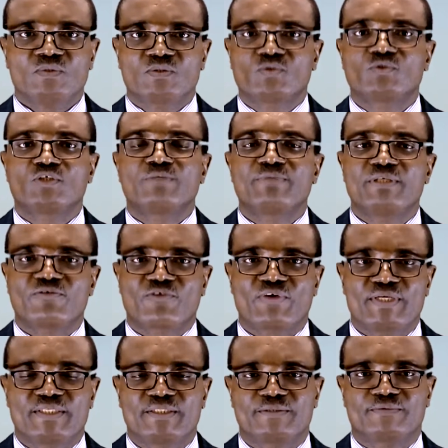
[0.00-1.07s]
Do not be
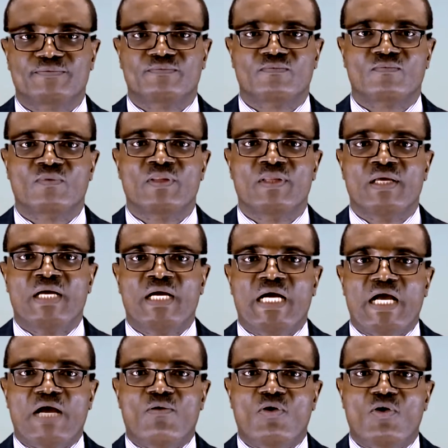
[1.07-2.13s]
afraid.
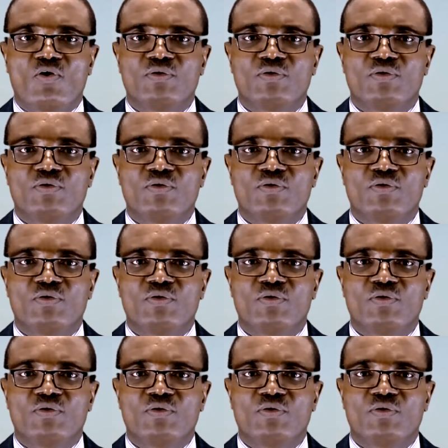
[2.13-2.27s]
Our